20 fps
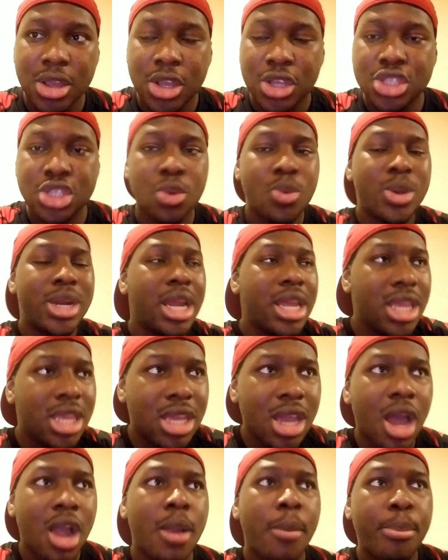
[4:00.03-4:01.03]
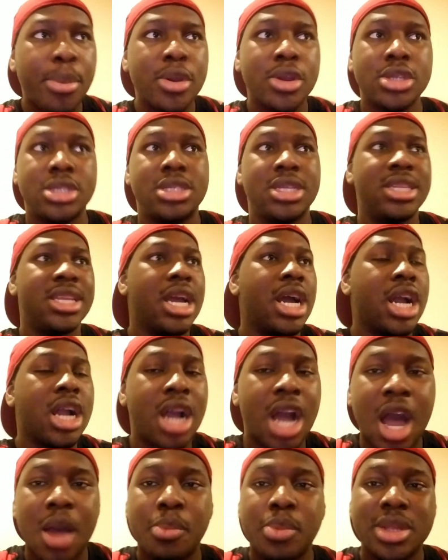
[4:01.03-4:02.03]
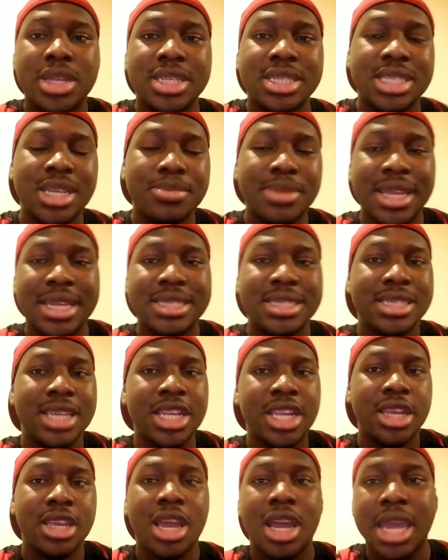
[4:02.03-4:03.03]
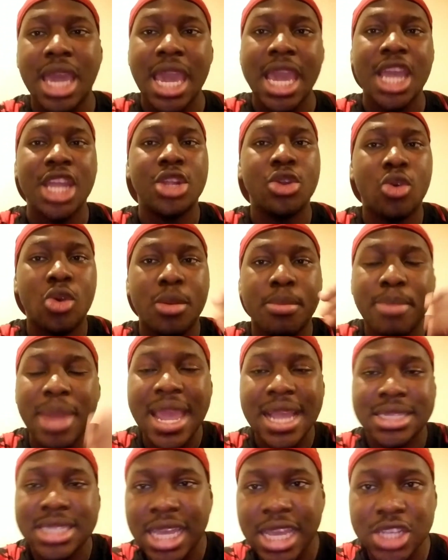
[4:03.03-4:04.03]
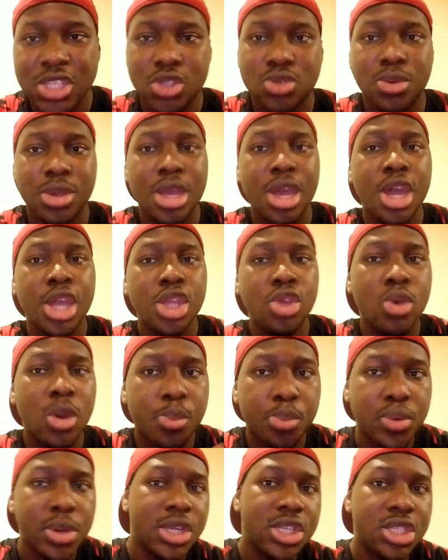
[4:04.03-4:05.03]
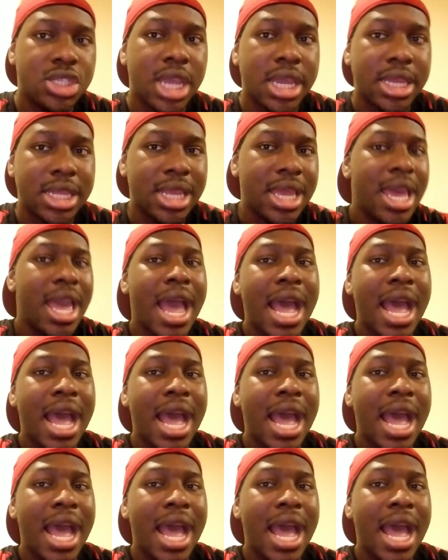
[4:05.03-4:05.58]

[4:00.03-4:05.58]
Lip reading: So when a young person accomplishes something at such a young age or makes history, you appreciate it.